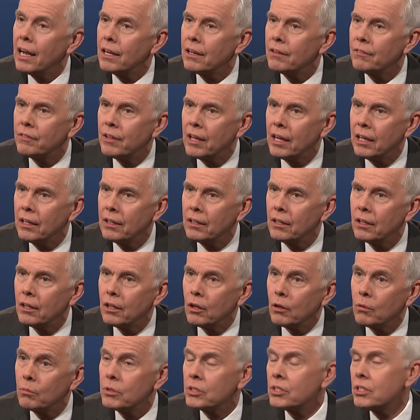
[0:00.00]
of then,
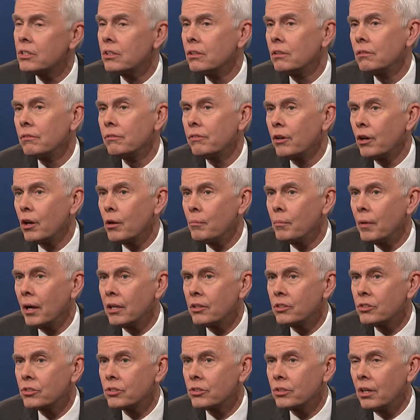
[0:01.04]
was still very
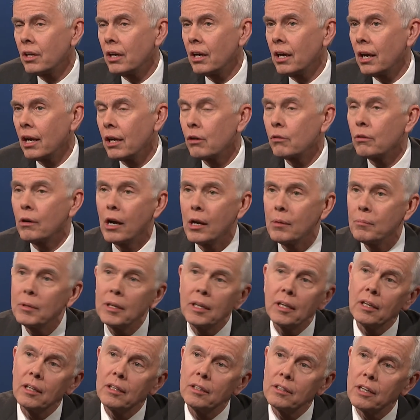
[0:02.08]
much a
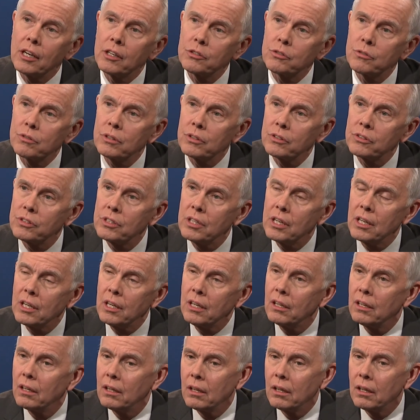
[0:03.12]
grimy industrial city.